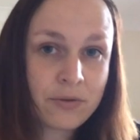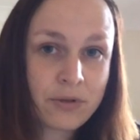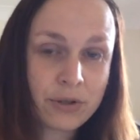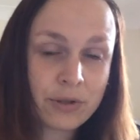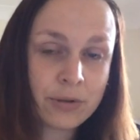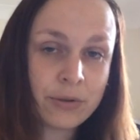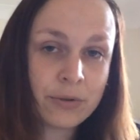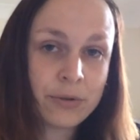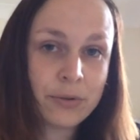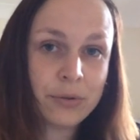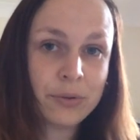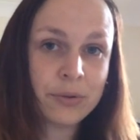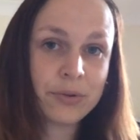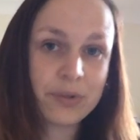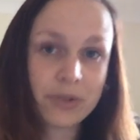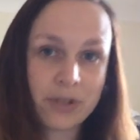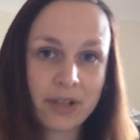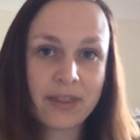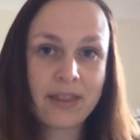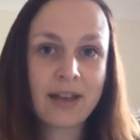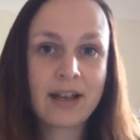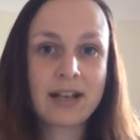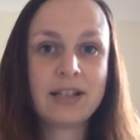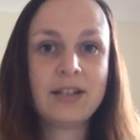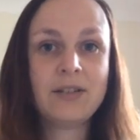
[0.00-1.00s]
tools
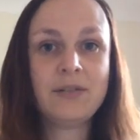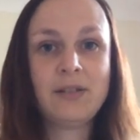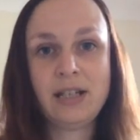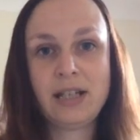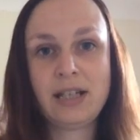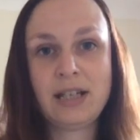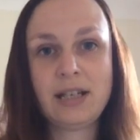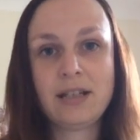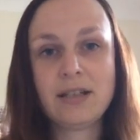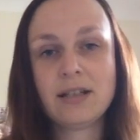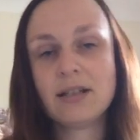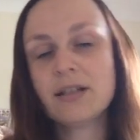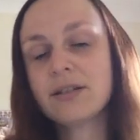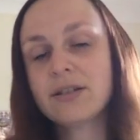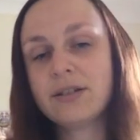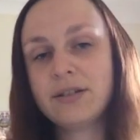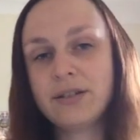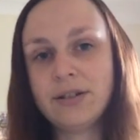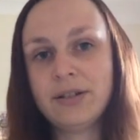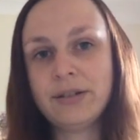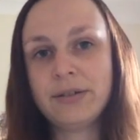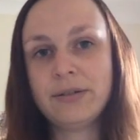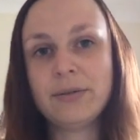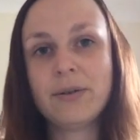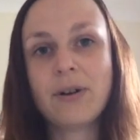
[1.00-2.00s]
that you need to
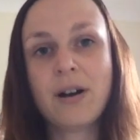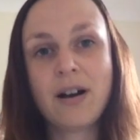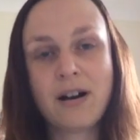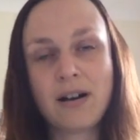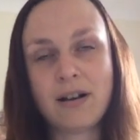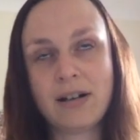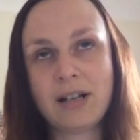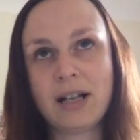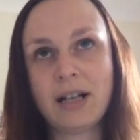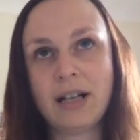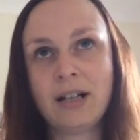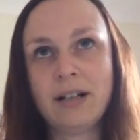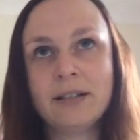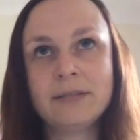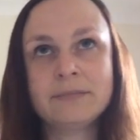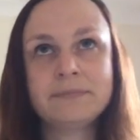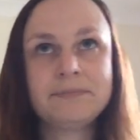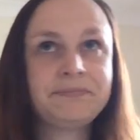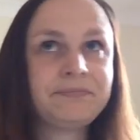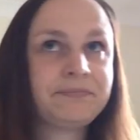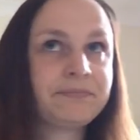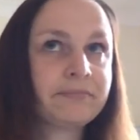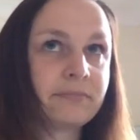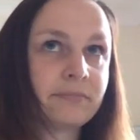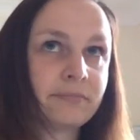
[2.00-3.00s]
do Hardanger?
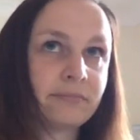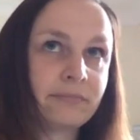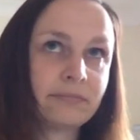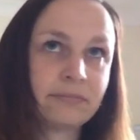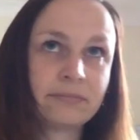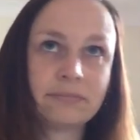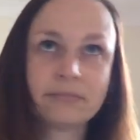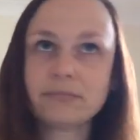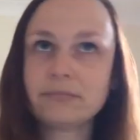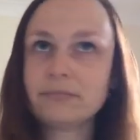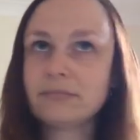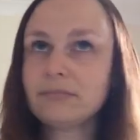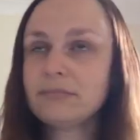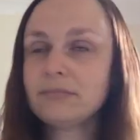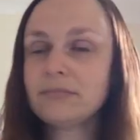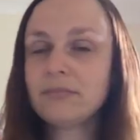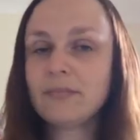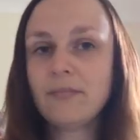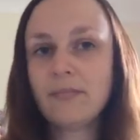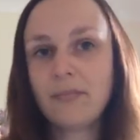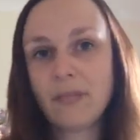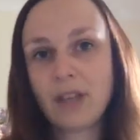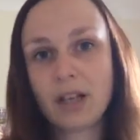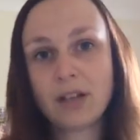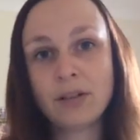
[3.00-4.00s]

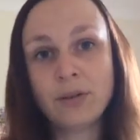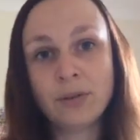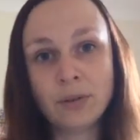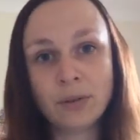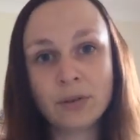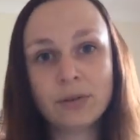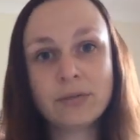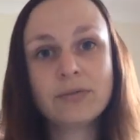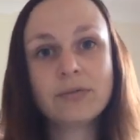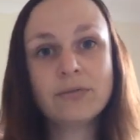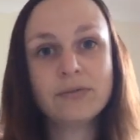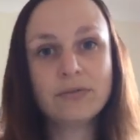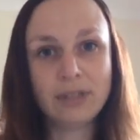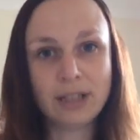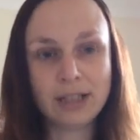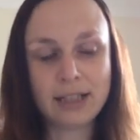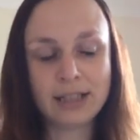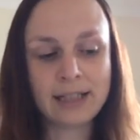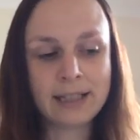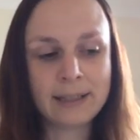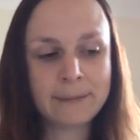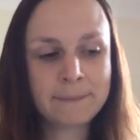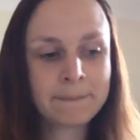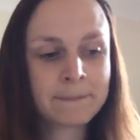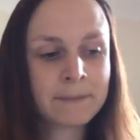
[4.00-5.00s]
Not
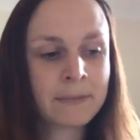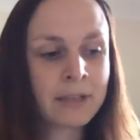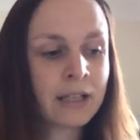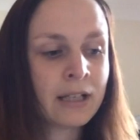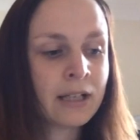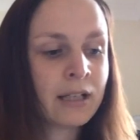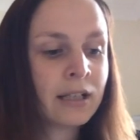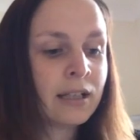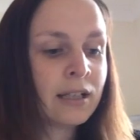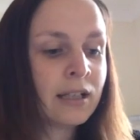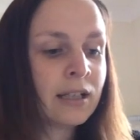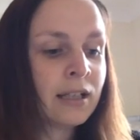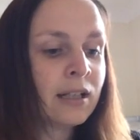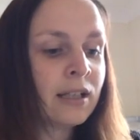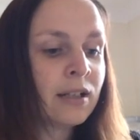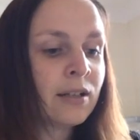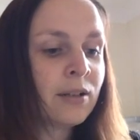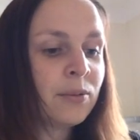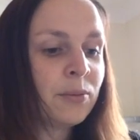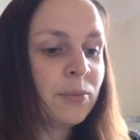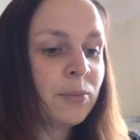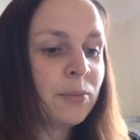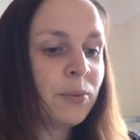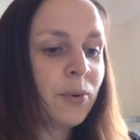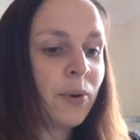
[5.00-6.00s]
really.
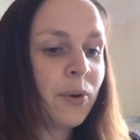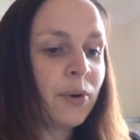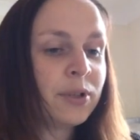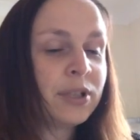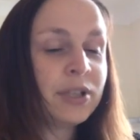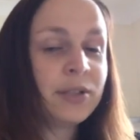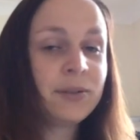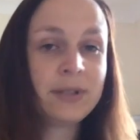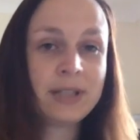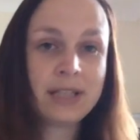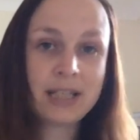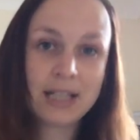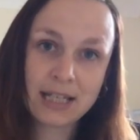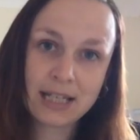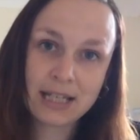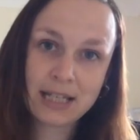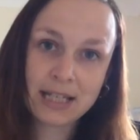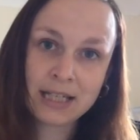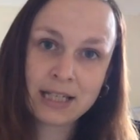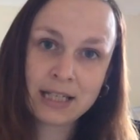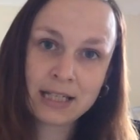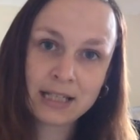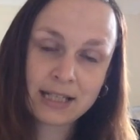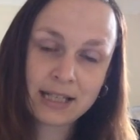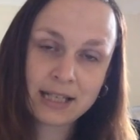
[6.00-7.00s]
What you
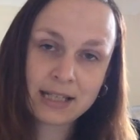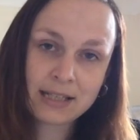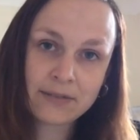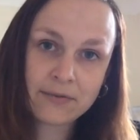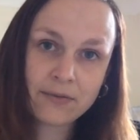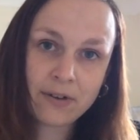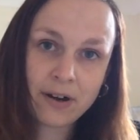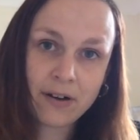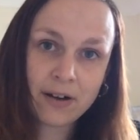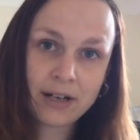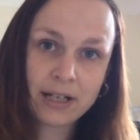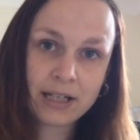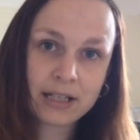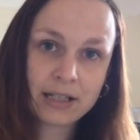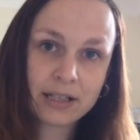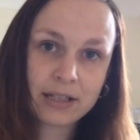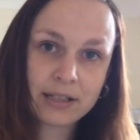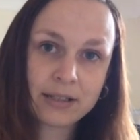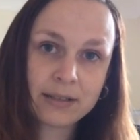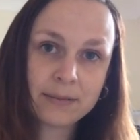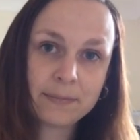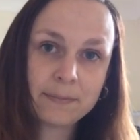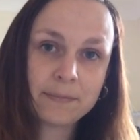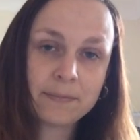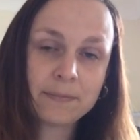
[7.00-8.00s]
need is a very
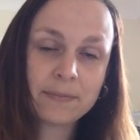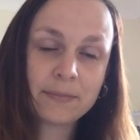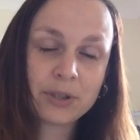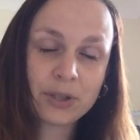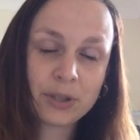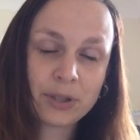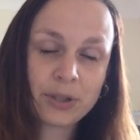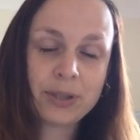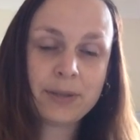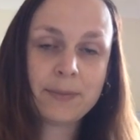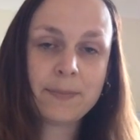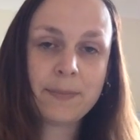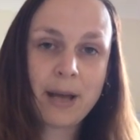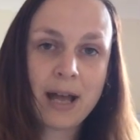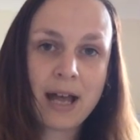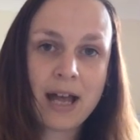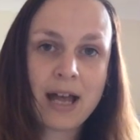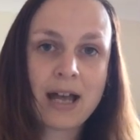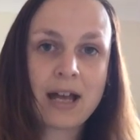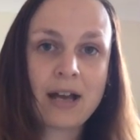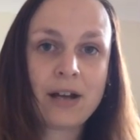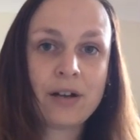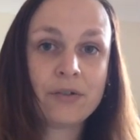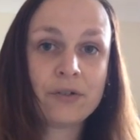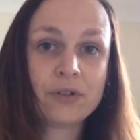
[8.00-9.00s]
good
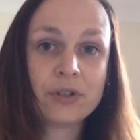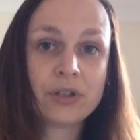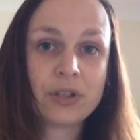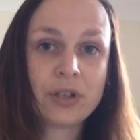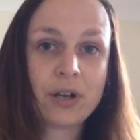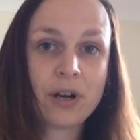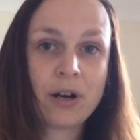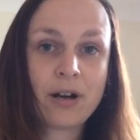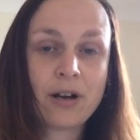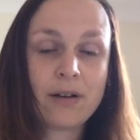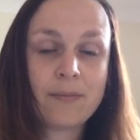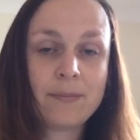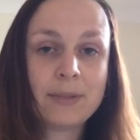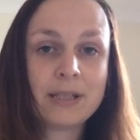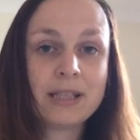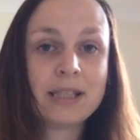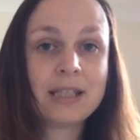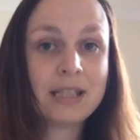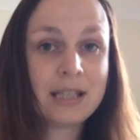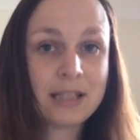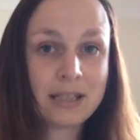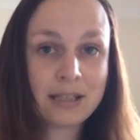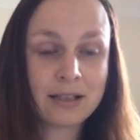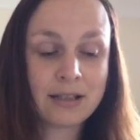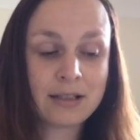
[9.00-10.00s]
pair of sharp
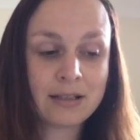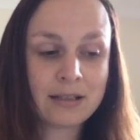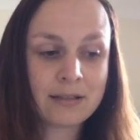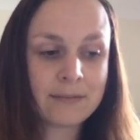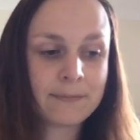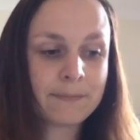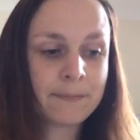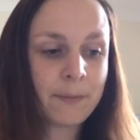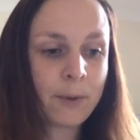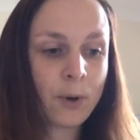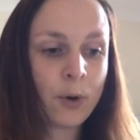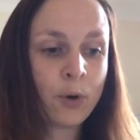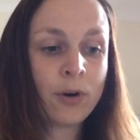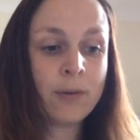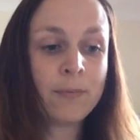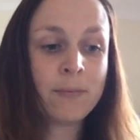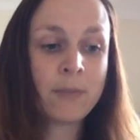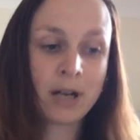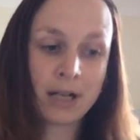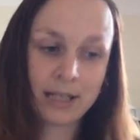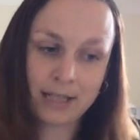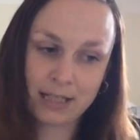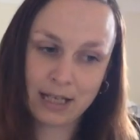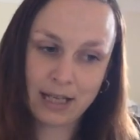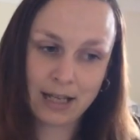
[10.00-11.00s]
scissors, or in
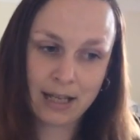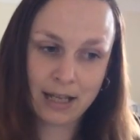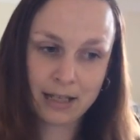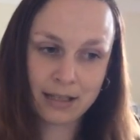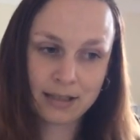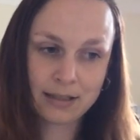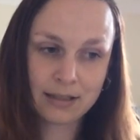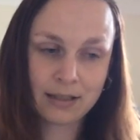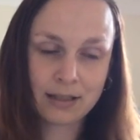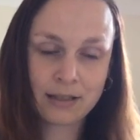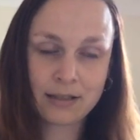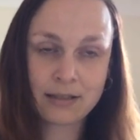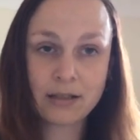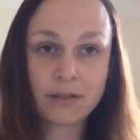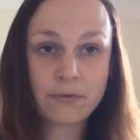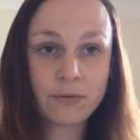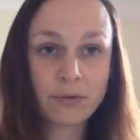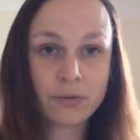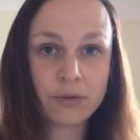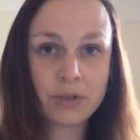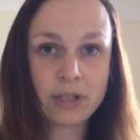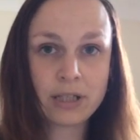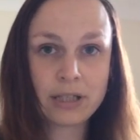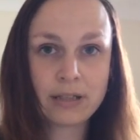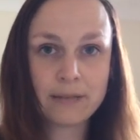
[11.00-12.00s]
my case, as I've
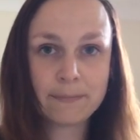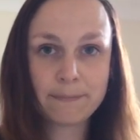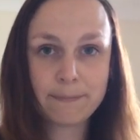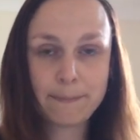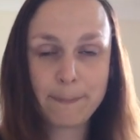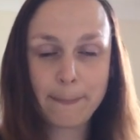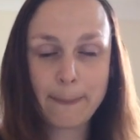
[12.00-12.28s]
already